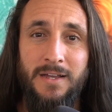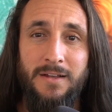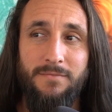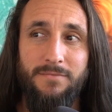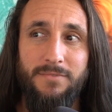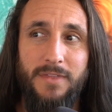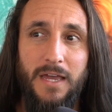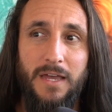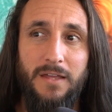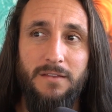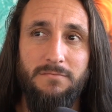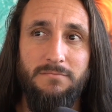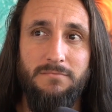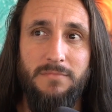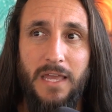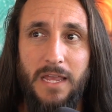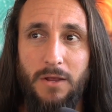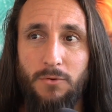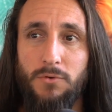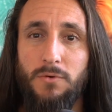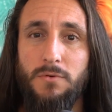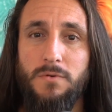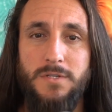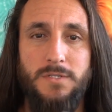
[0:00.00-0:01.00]
that they
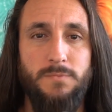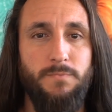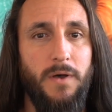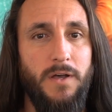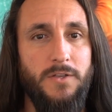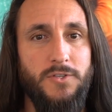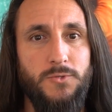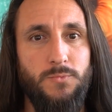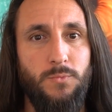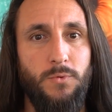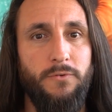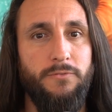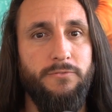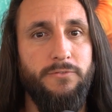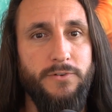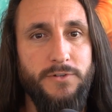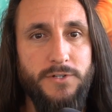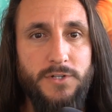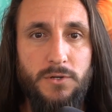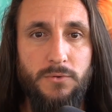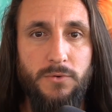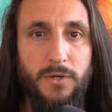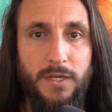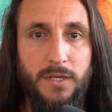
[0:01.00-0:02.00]
were responsible for
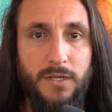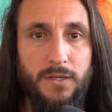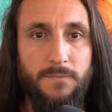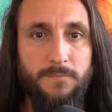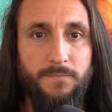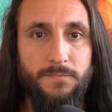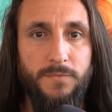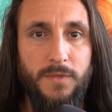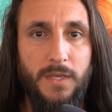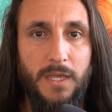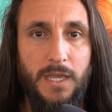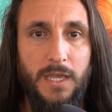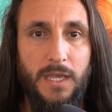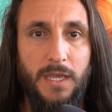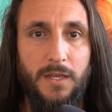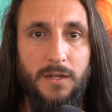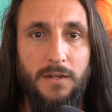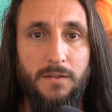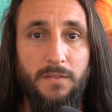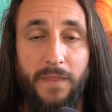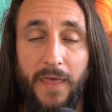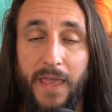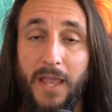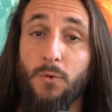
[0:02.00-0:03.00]
doing.
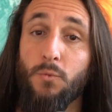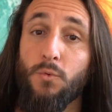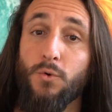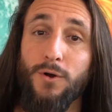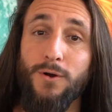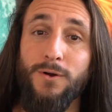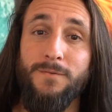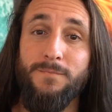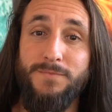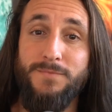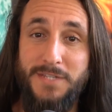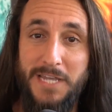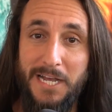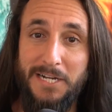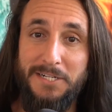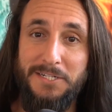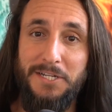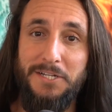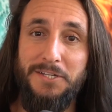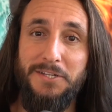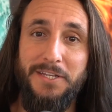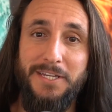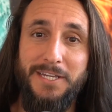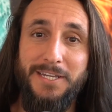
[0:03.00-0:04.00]
And they were
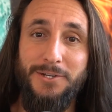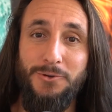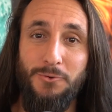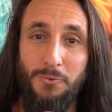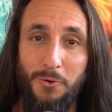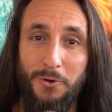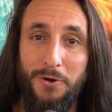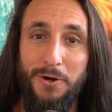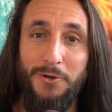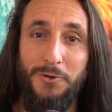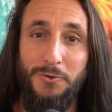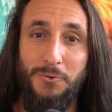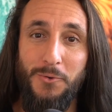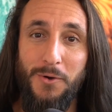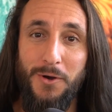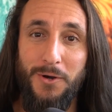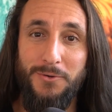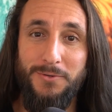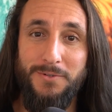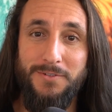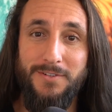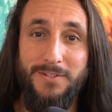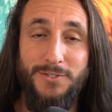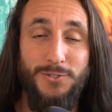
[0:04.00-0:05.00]
technically, quote
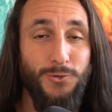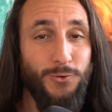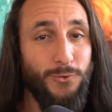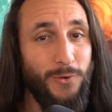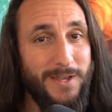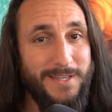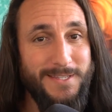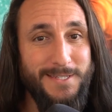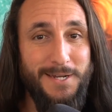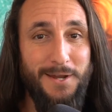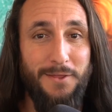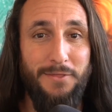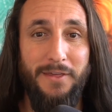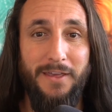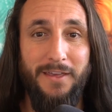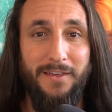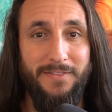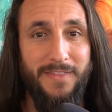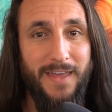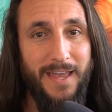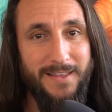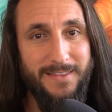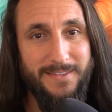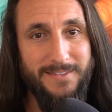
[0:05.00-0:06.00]
unquote, it's crazy to
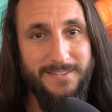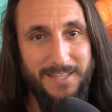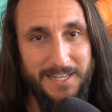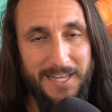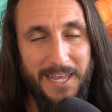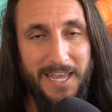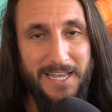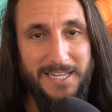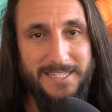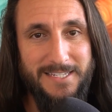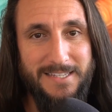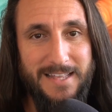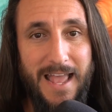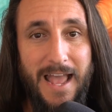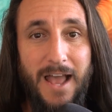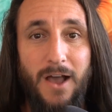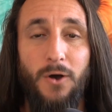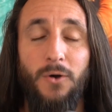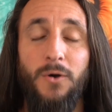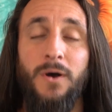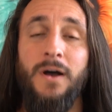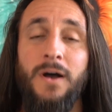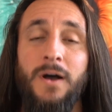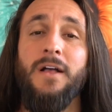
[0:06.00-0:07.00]
think that's the case
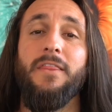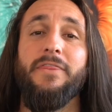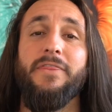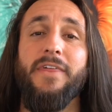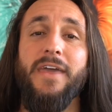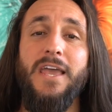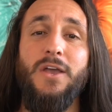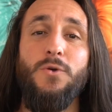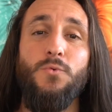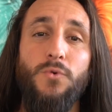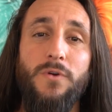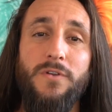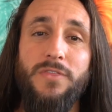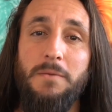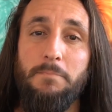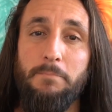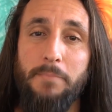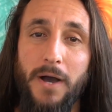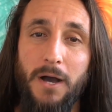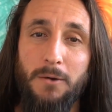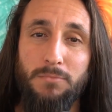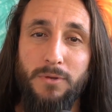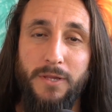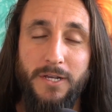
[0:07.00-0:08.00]
now, they were the
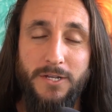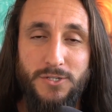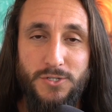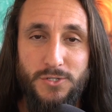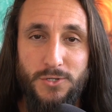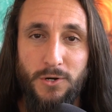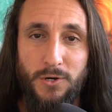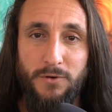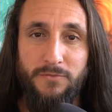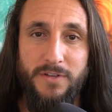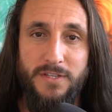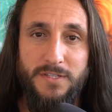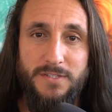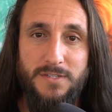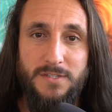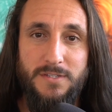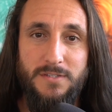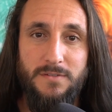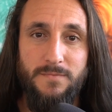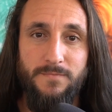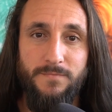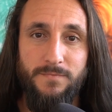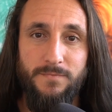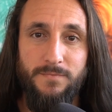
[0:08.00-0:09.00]
public
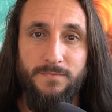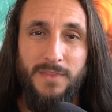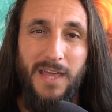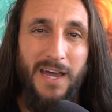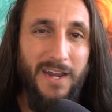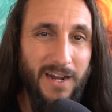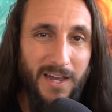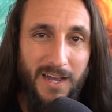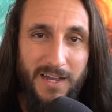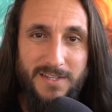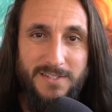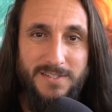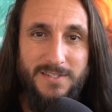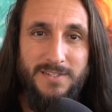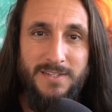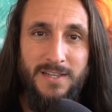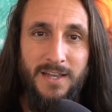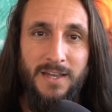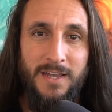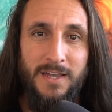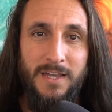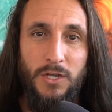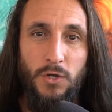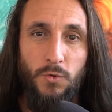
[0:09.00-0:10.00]
servants. Not us.
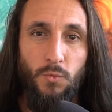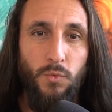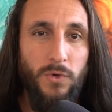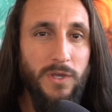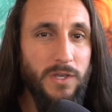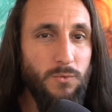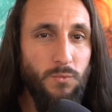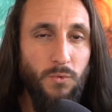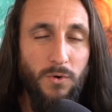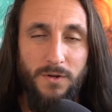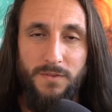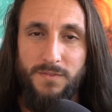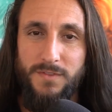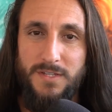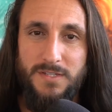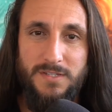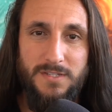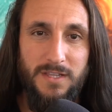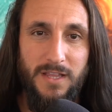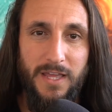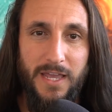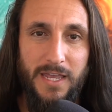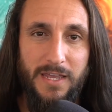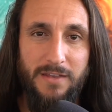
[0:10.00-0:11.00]
We weren't the
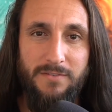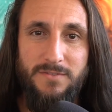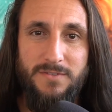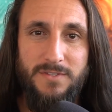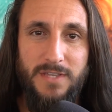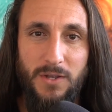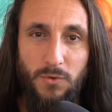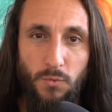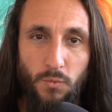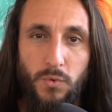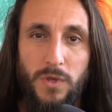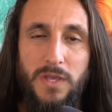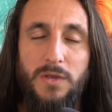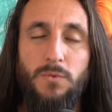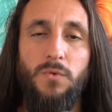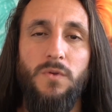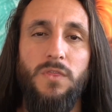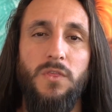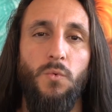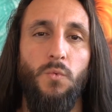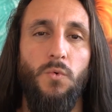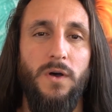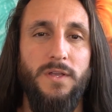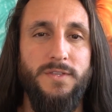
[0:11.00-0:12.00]
slaves. Like, we were
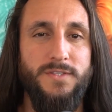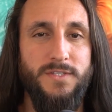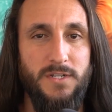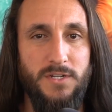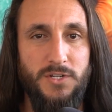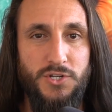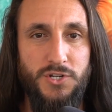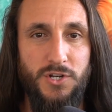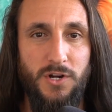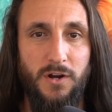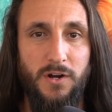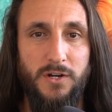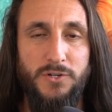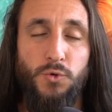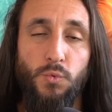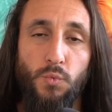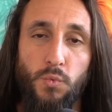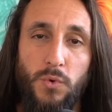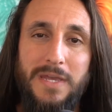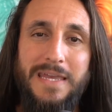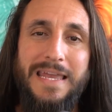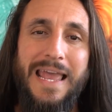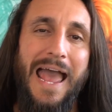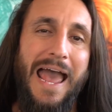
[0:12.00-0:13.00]
the ones in charge.
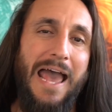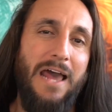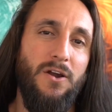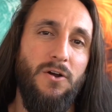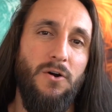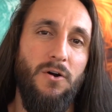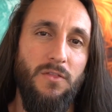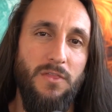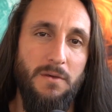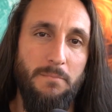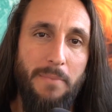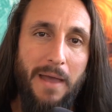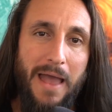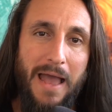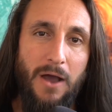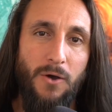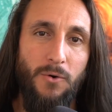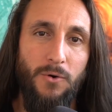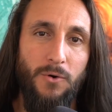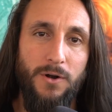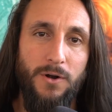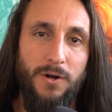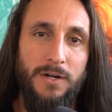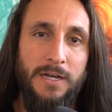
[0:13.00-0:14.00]
We had all the
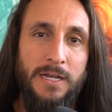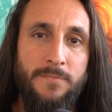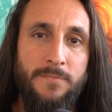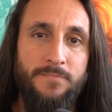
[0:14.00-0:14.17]
power.